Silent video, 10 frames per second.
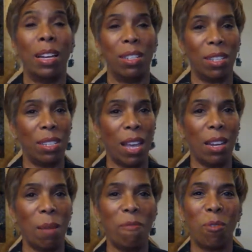Just
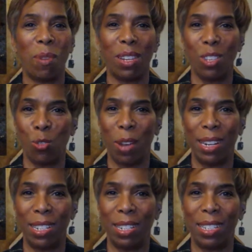sign up for one of the
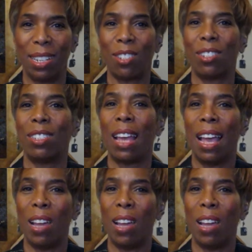strategy sessions